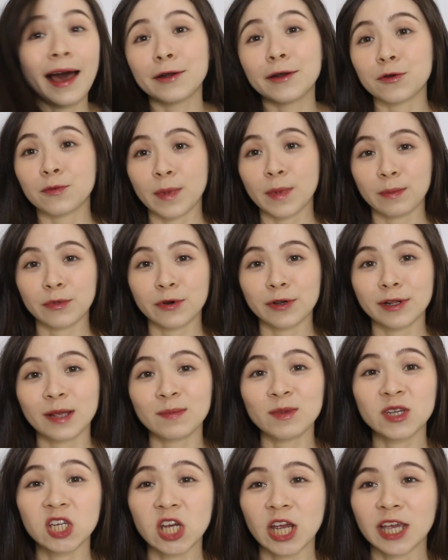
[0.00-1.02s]
I don't remember. Let
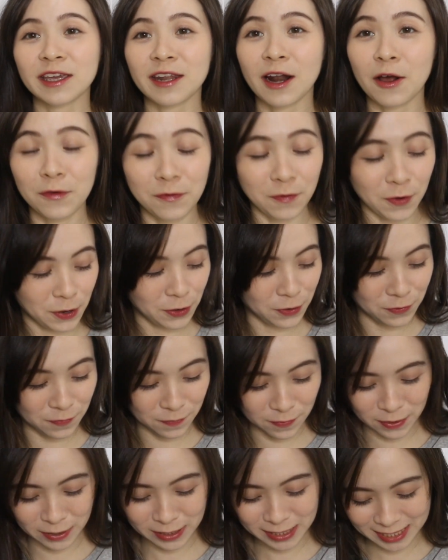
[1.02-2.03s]
me check it out for you
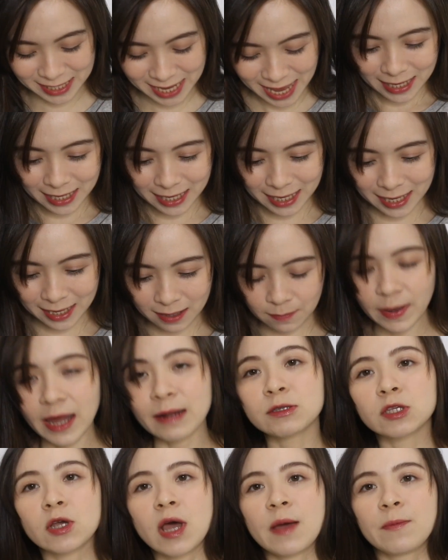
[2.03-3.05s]
first. But I'm
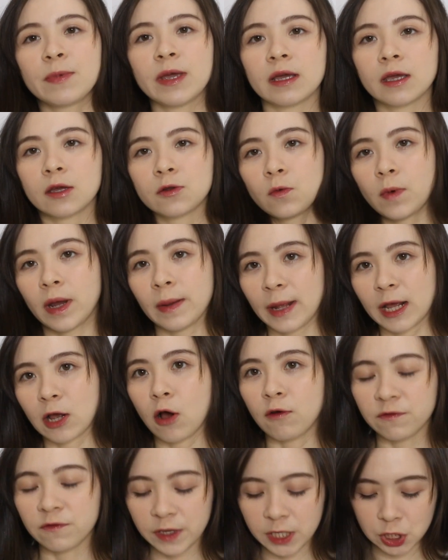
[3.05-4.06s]
so happy I get to wear my
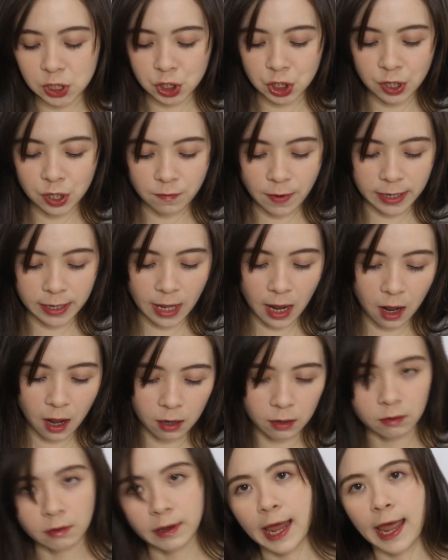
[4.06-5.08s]
comfy shirt right
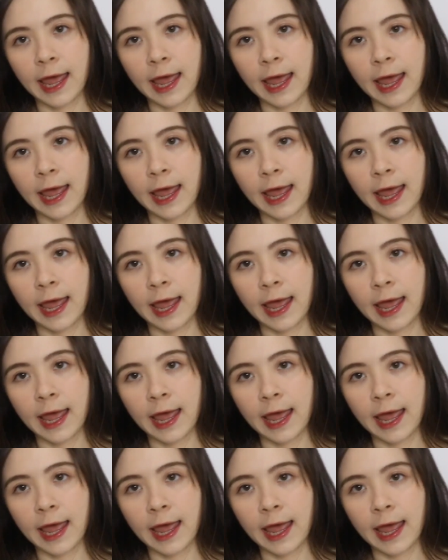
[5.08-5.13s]
now.